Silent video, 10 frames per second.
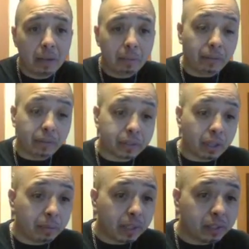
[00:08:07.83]
But if for
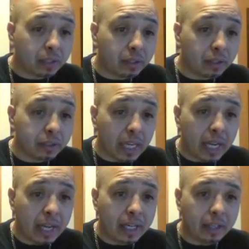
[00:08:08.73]
some reason there's
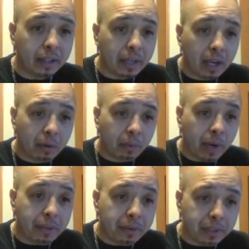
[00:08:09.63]
any
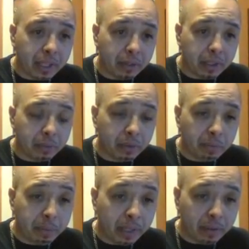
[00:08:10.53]
weather near that
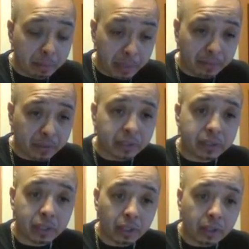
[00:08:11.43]
would be of
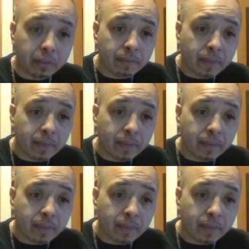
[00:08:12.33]
concern,